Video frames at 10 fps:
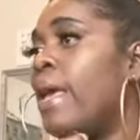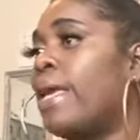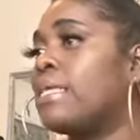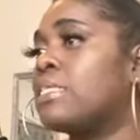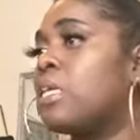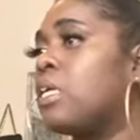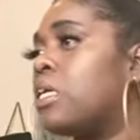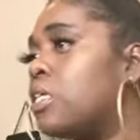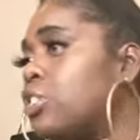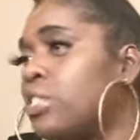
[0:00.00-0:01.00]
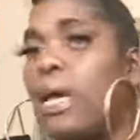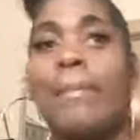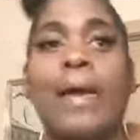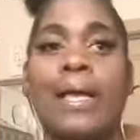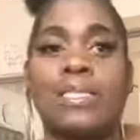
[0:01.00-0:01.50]
It's a
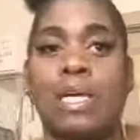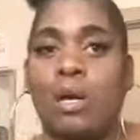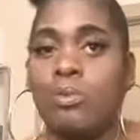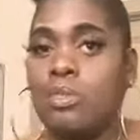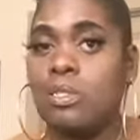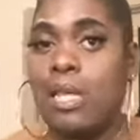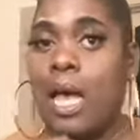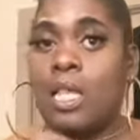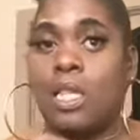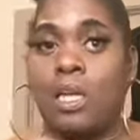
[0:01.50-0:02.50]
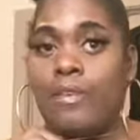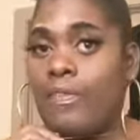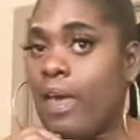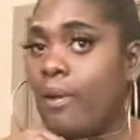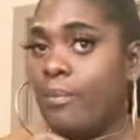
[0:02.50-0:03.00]
champagne toast. I love
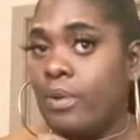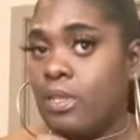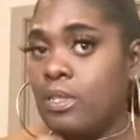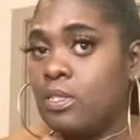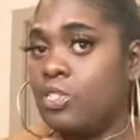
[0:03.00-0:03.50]
that one.